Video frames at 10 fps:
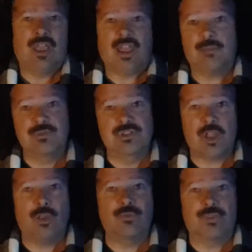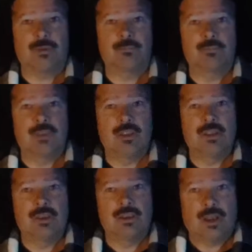and absolve them
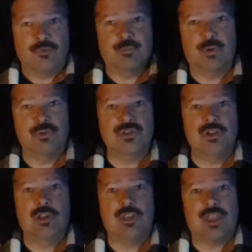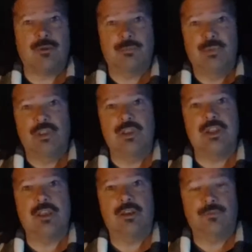of personal accountability